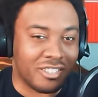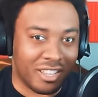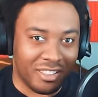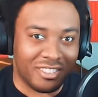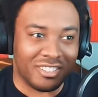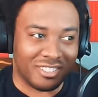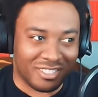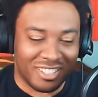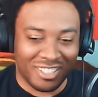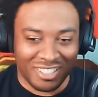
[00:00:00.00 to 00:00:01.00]
get
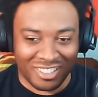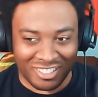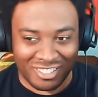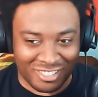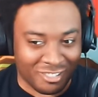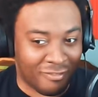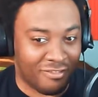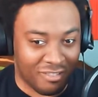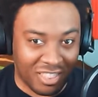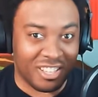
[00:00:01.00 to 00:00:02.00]
this. This is a
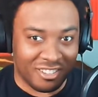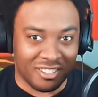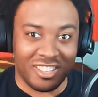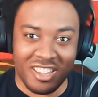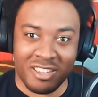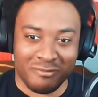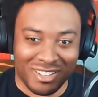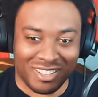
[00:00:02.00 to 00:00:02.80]
really good game.